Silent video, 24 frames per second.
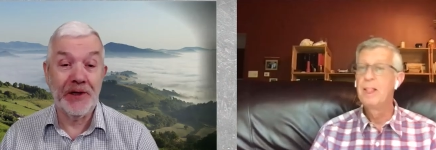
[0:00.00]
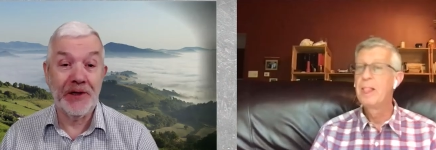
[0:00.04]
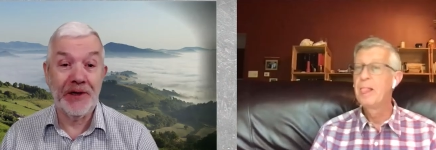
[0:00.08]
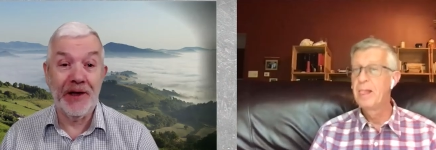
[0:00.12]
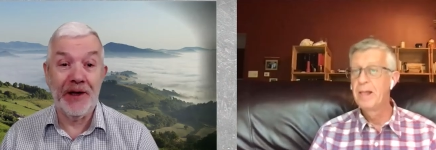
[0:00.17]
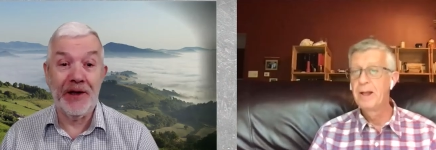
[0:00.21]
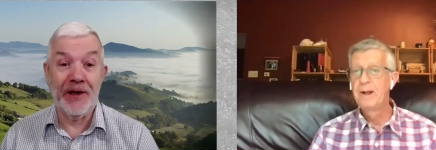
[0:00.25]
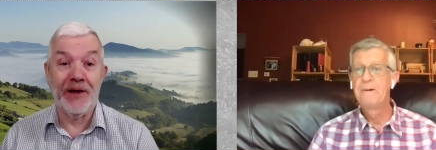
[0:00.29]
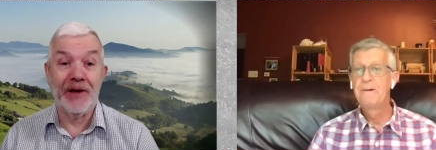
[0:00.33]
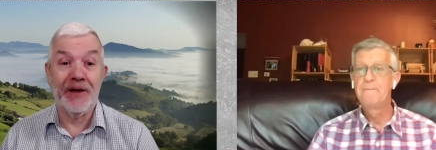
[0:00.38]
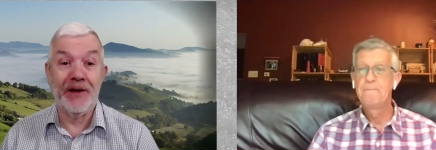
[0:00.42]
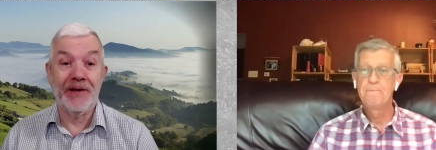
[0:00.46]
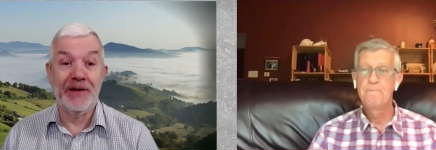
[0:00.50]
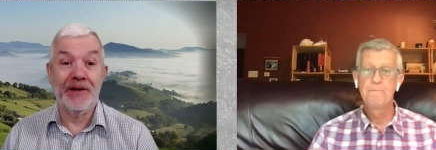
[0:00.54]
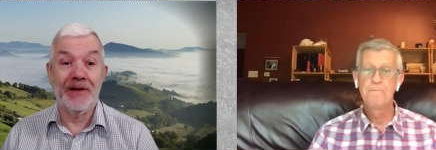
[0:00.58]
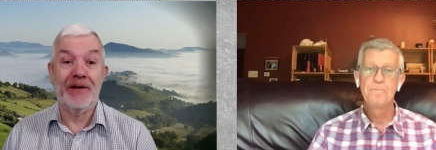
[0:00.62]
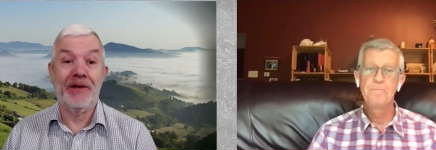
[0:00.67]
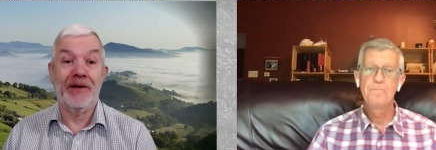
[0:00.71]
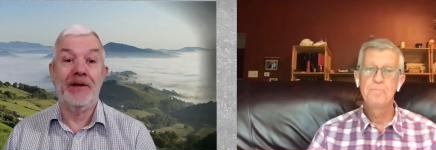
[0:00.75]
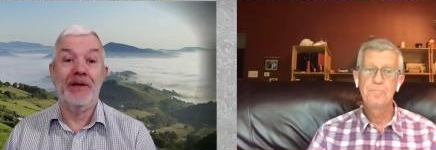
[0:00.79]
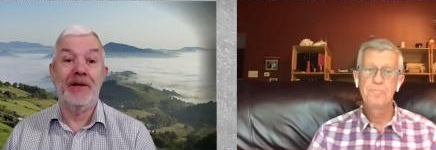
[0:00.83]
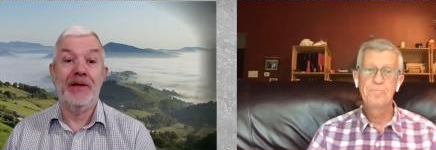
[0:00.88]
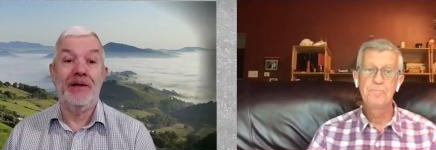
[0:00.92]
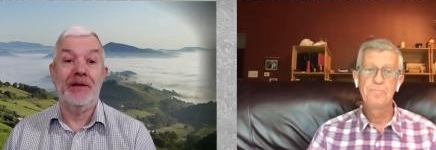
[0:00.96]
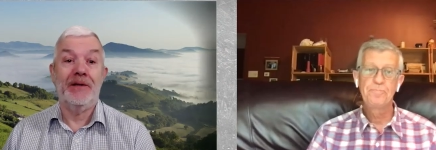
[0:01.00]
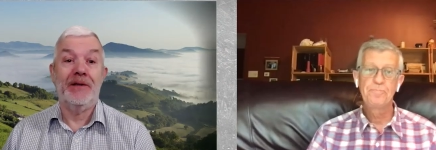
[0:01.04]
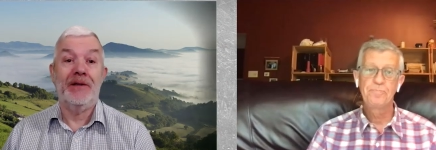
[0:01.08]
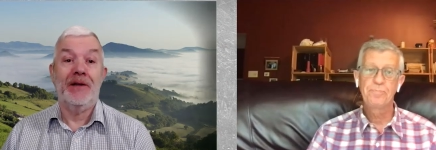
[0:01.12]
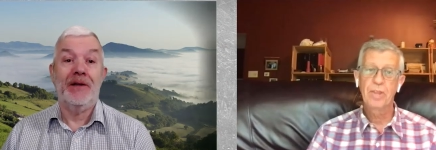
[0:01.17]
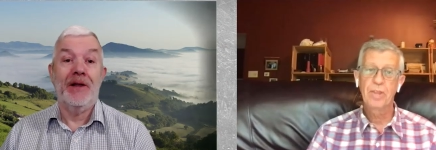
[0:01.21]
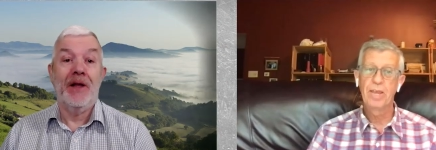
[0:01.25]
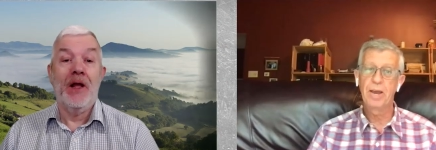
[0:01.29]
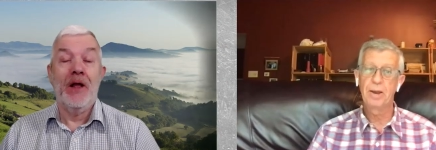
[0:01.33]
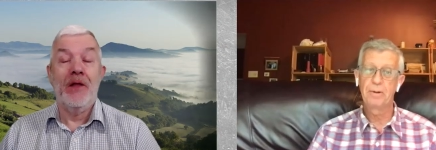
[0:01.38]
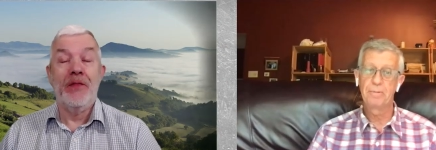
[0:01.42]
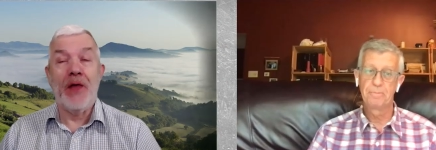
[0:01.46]
Speaker 1: you down. Yeah.
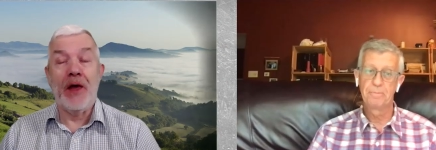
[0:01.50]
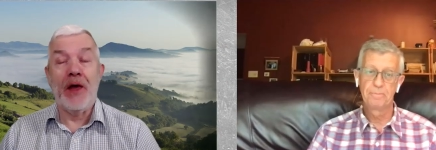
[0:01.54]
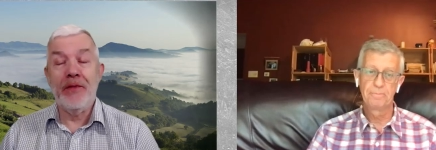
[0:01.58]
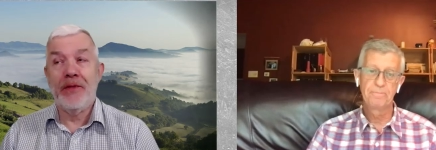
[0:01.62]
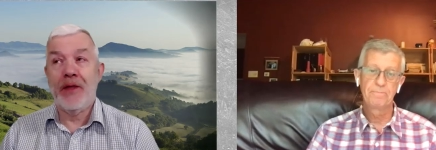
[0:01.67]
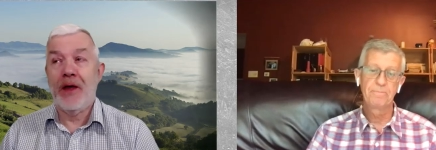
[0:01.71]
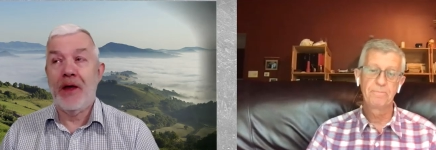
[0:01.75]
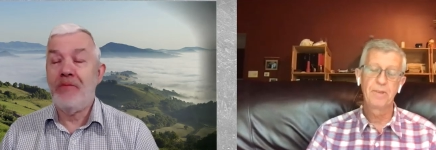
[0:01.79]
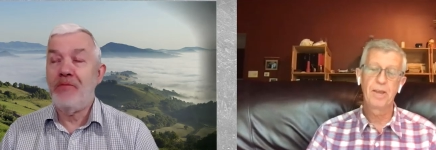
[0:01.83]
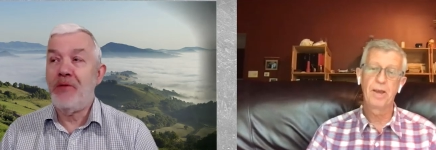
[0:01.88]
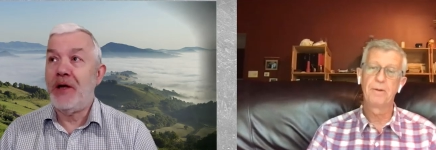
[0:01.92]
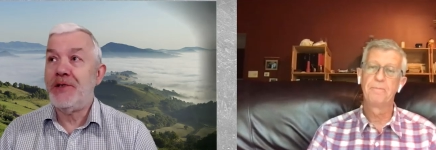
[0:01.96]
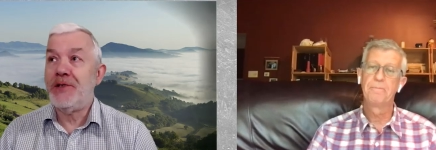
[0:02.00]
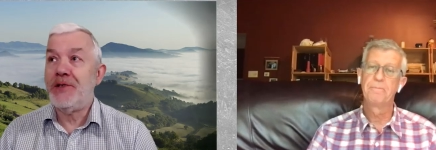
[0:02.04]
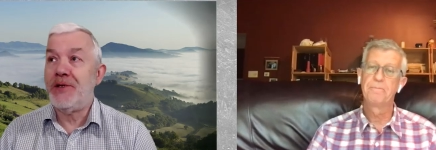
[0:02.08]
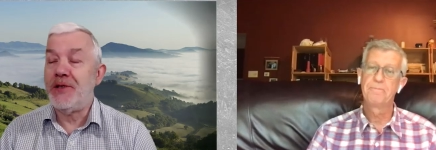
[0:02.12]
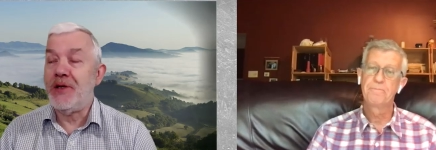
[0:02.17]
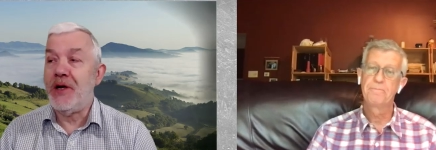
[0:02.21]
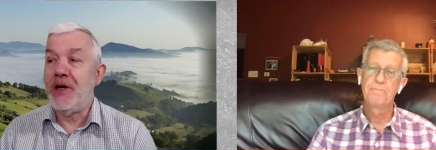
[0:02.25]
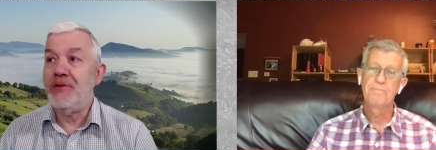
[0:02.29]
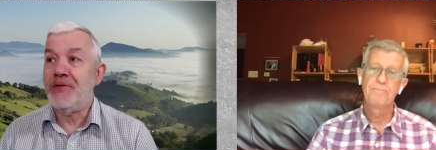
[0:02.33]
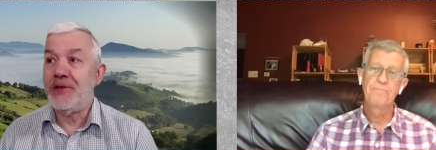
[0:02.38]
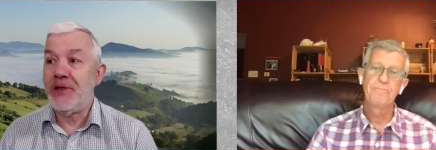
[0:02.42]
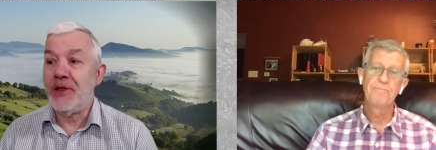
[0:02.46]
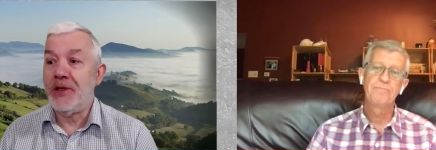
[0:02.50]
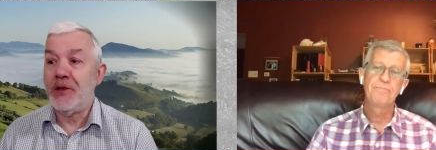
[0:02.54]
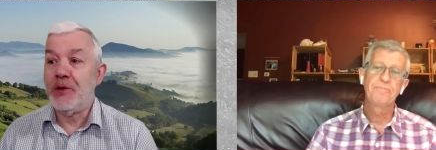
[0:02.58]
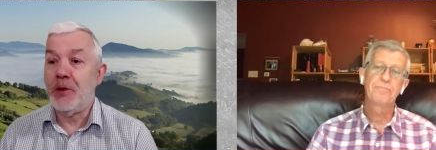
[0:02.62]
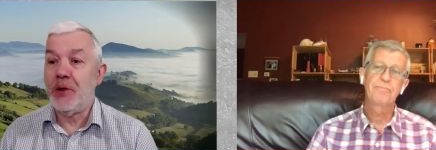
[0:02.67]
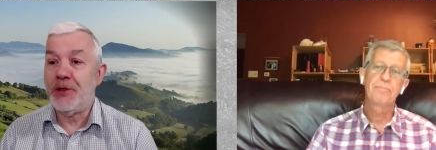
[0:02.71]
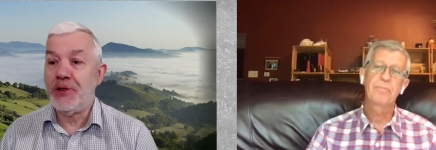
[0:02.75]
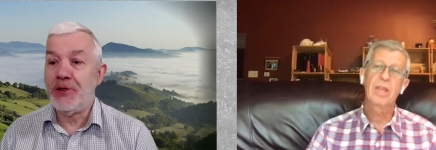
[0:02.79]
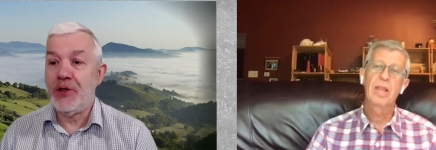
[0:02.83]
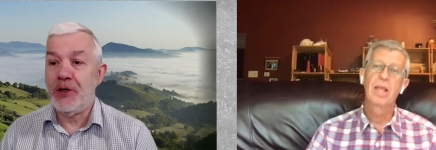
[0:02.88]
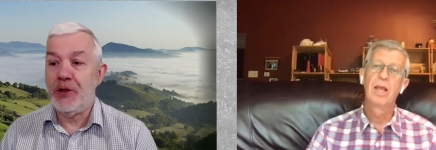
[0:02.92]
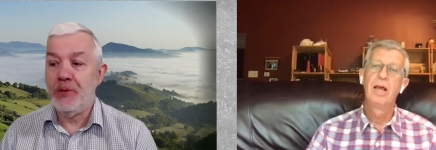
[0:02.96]
That, that raises yeah. an interesting
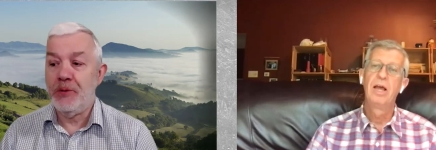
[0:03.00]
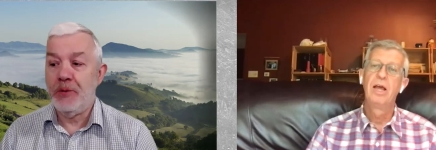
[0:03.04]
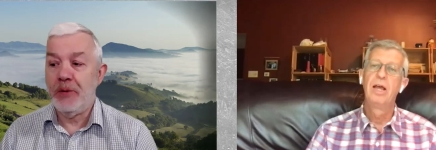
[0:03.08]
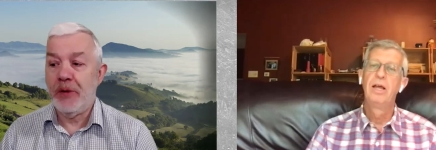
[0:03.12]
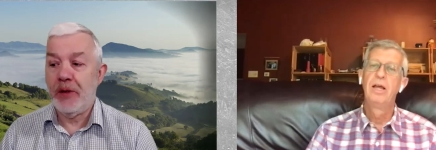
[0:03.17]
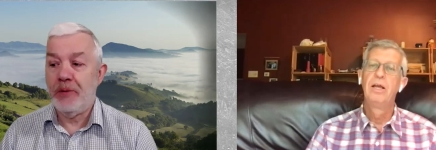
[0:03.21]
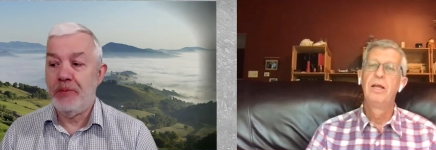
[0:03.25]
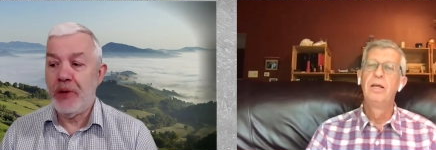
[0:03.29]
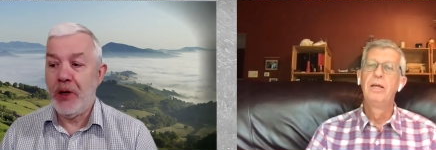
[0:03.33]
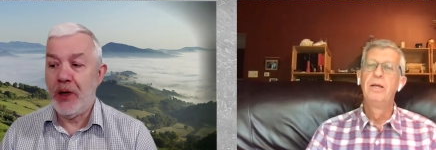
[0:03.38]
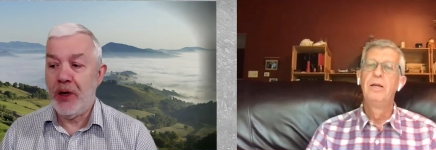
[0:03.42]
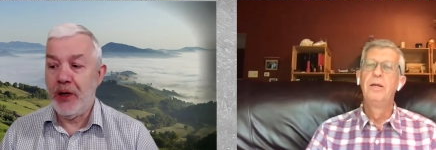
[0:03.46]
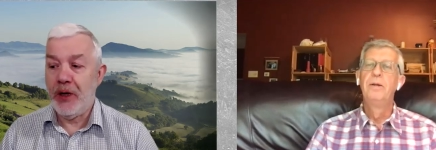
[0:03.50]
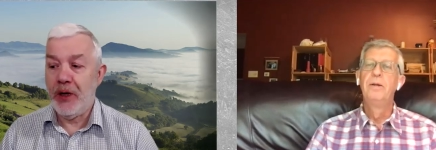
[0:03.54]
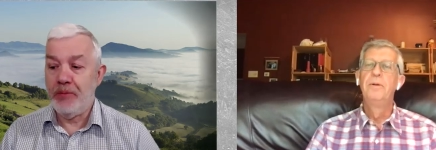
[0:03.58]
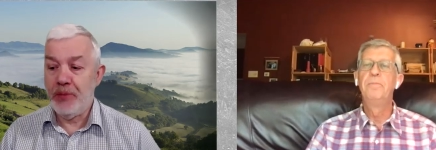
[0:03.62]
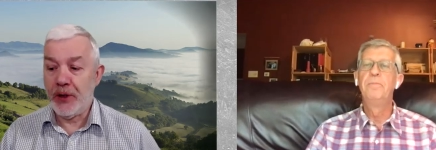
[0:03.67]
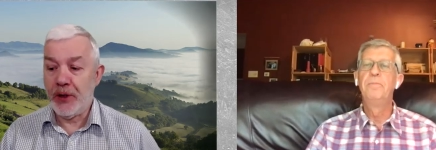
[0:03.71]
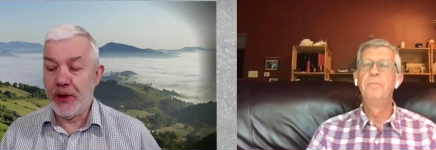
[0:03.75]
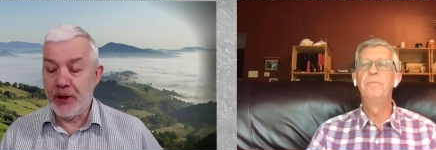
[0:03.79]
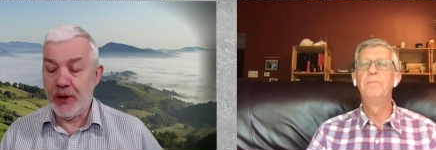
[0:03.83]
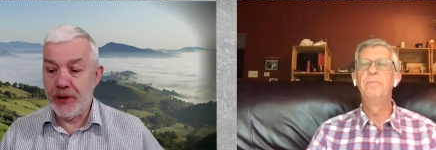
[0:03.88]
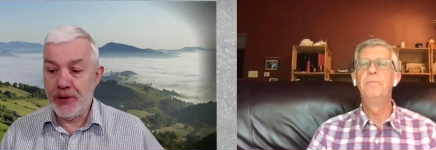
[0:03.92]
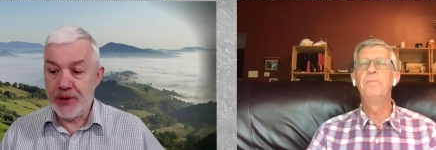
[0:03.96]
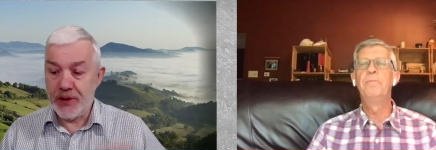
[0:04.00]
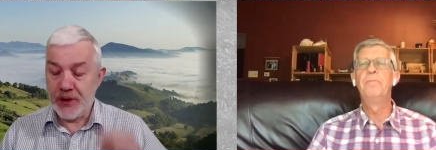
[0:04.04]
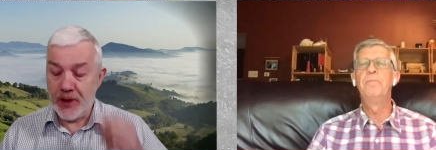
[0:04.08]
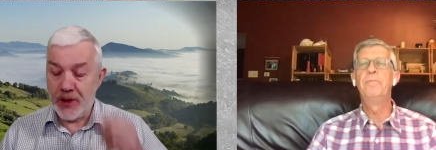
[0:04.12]
question in my mind because